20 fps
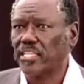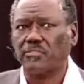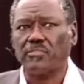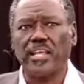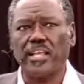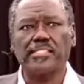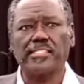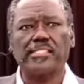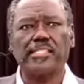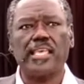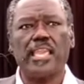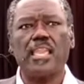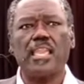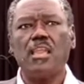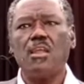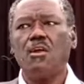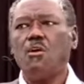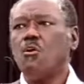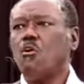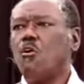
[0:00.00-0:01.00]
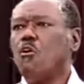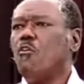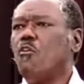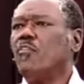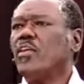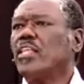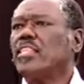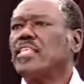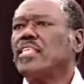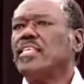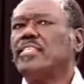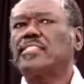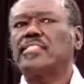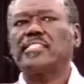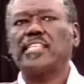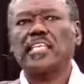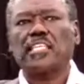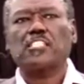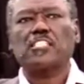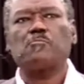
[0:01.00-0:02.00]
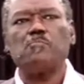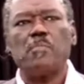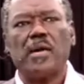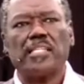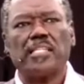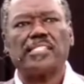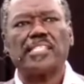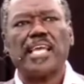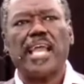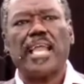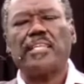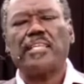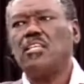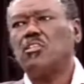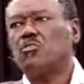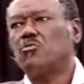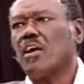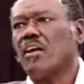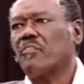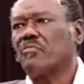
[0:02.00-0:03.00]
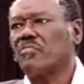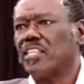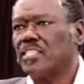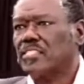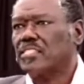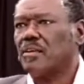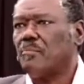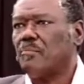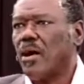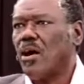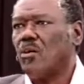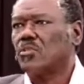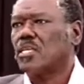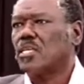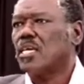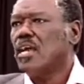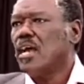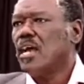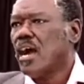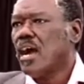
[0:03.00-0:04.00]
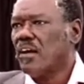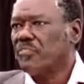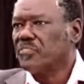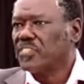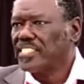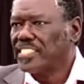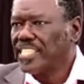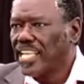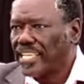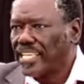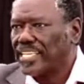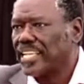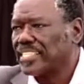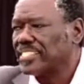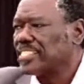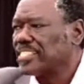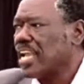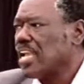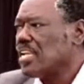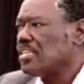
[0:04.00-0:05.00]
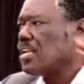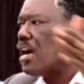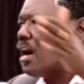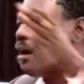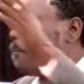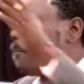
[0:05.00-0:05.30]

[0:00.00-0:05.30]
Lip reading: and say, over these 6 months, I need to have this amount. I've set it aside. I've